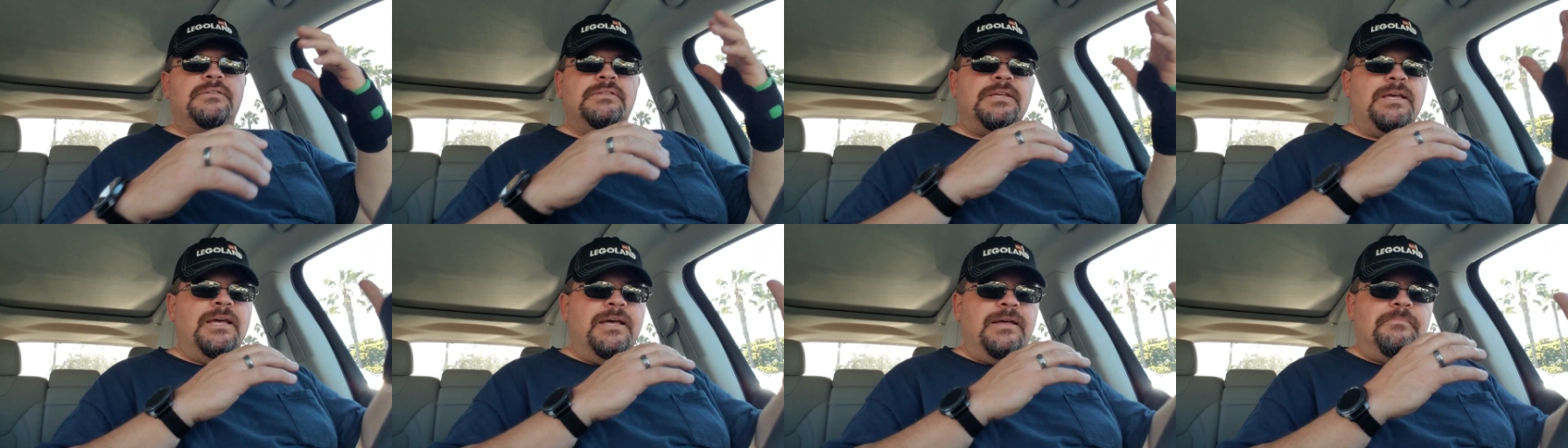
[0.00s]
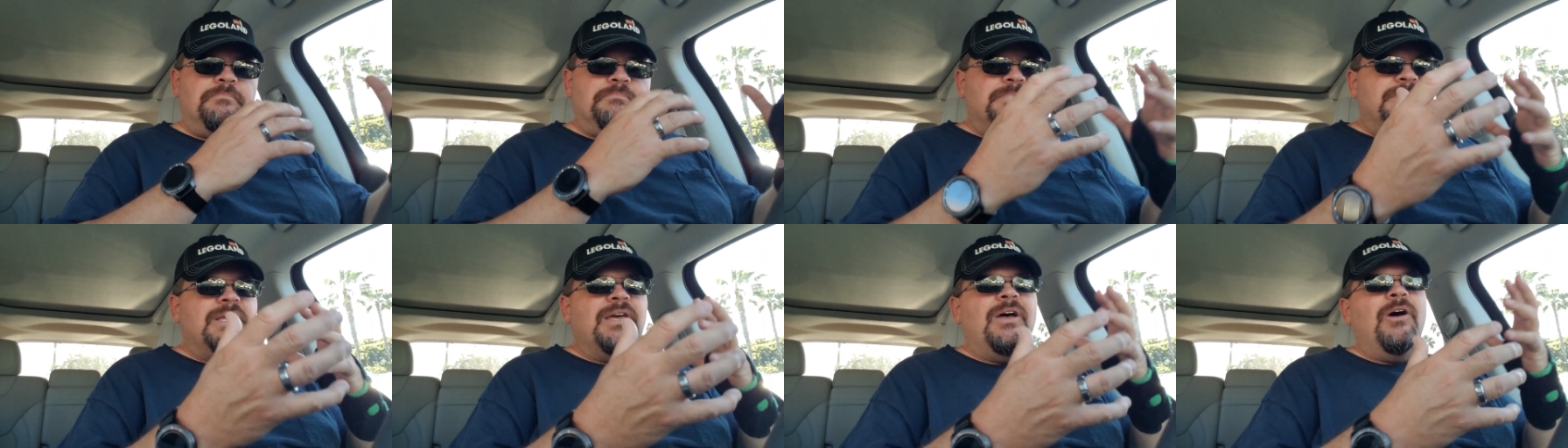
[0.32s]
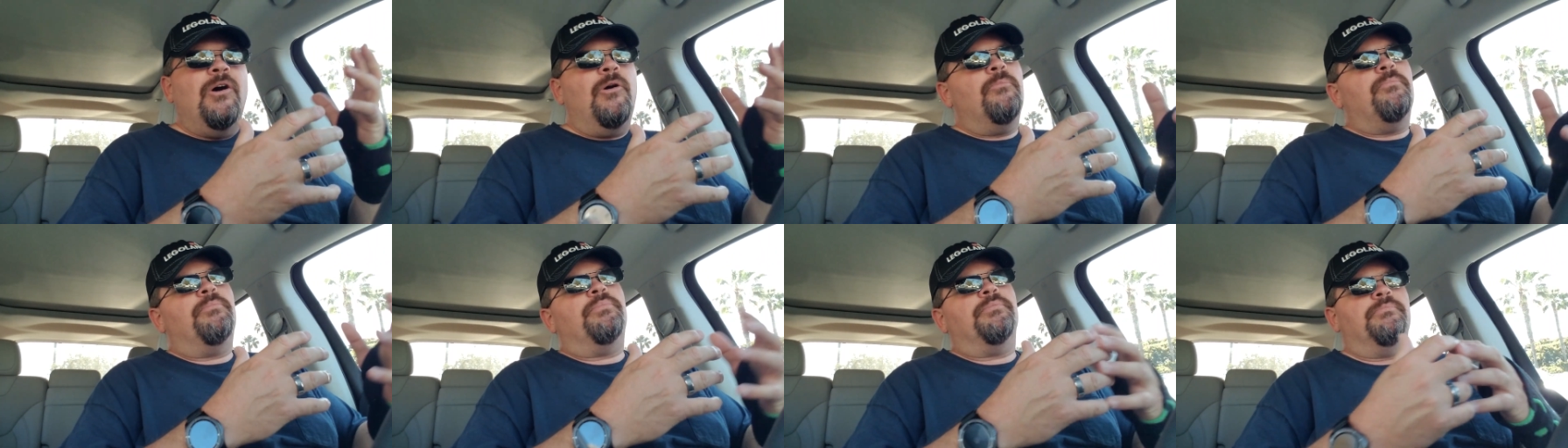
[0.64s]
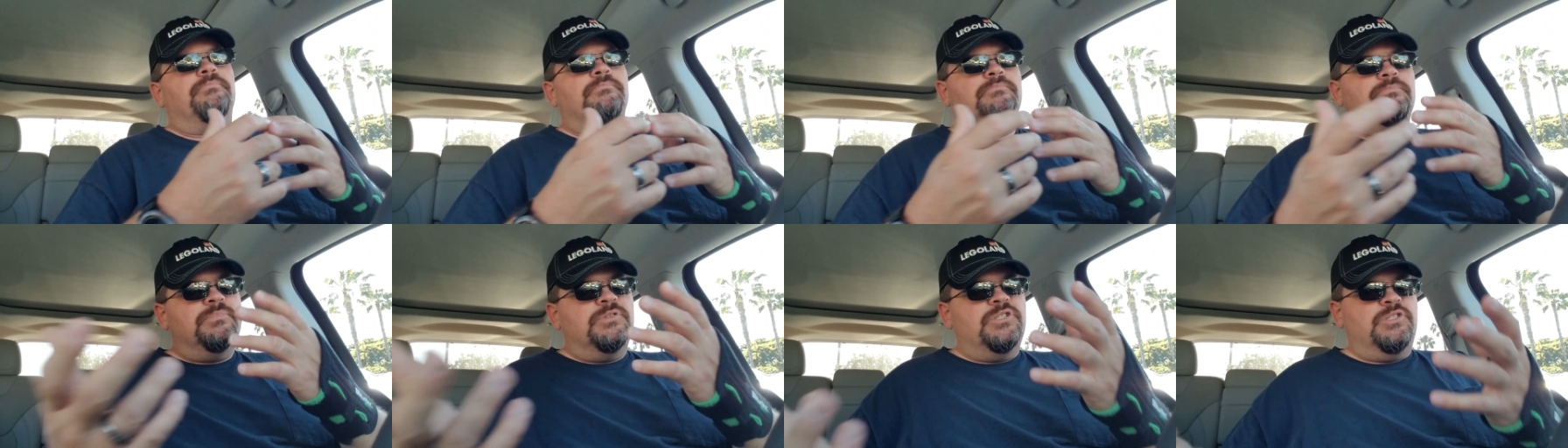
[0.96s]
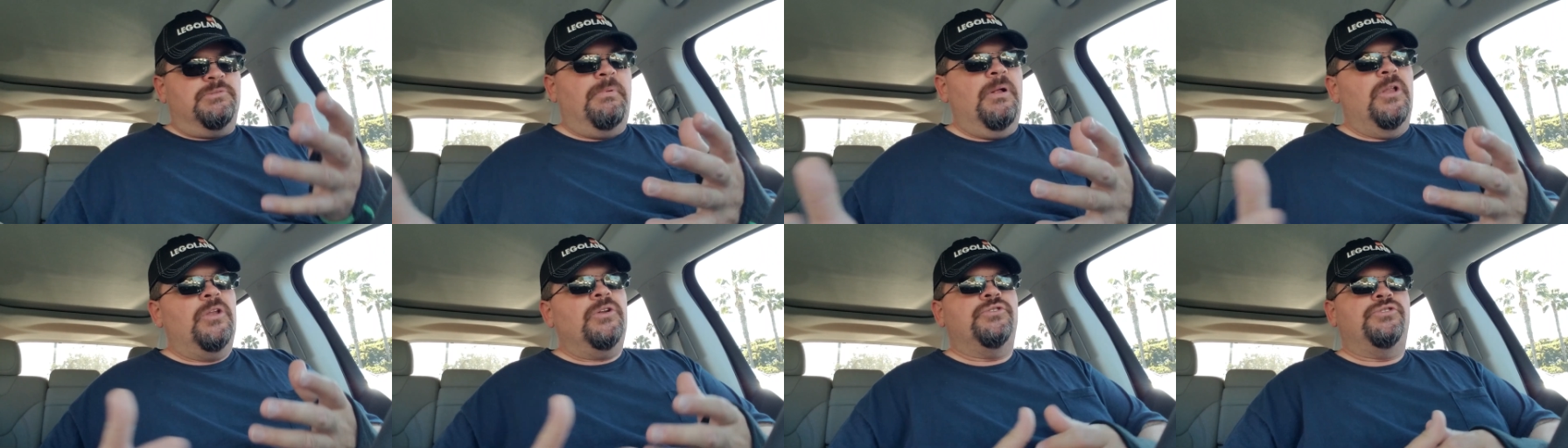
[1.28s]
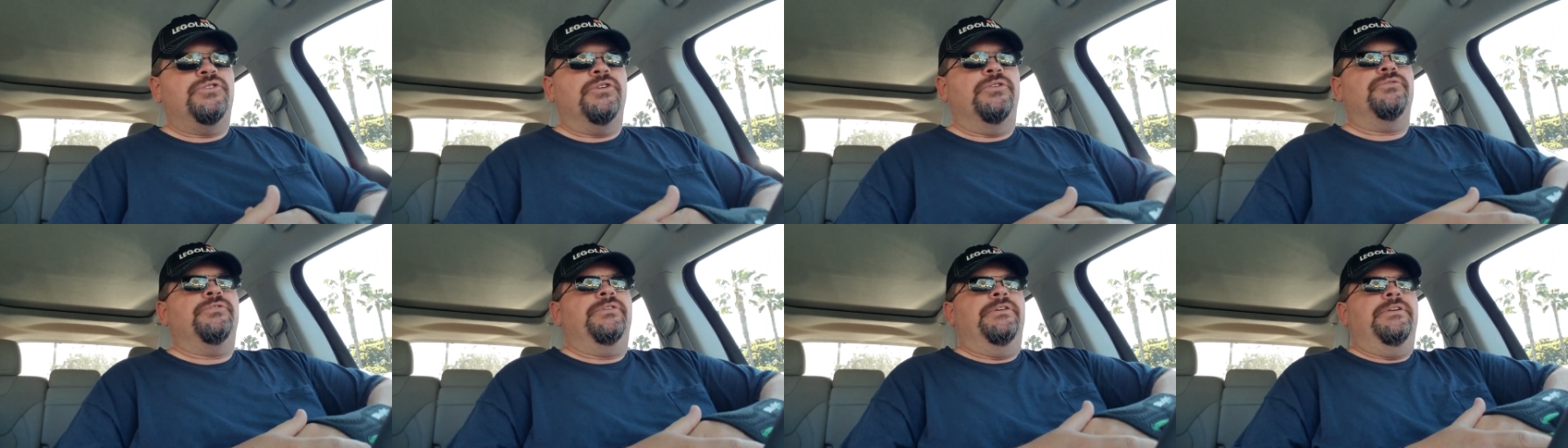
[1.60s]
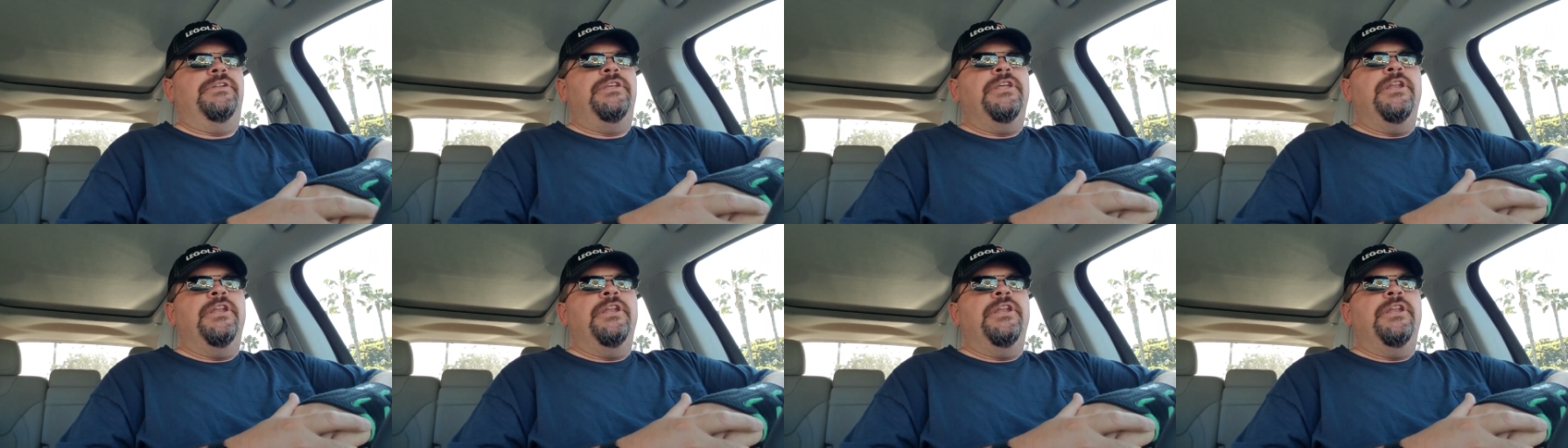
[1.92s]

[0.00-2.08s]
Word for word: to, to help smaller children.